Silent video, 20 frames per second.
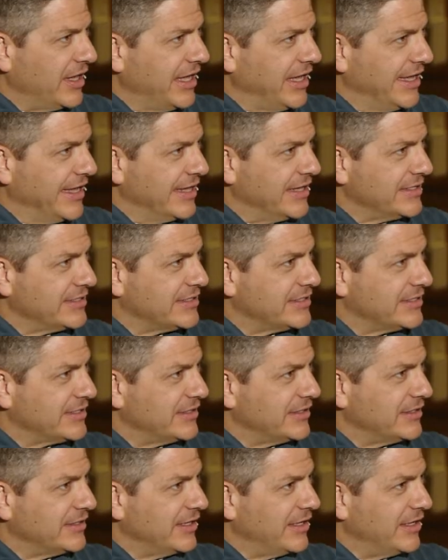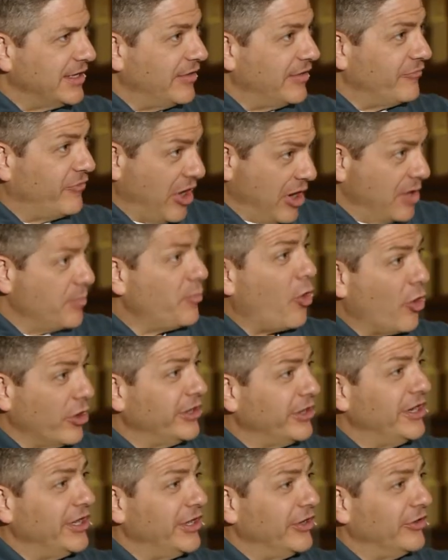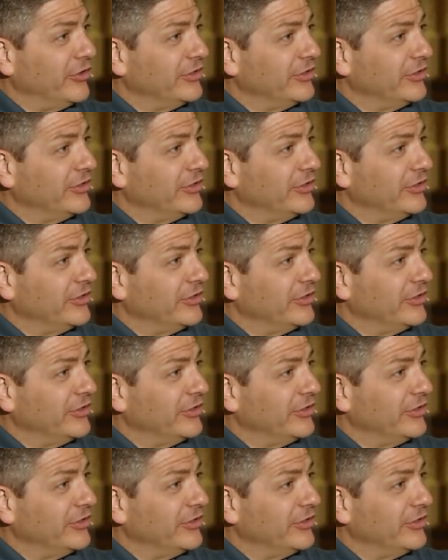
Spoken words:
is very important to you.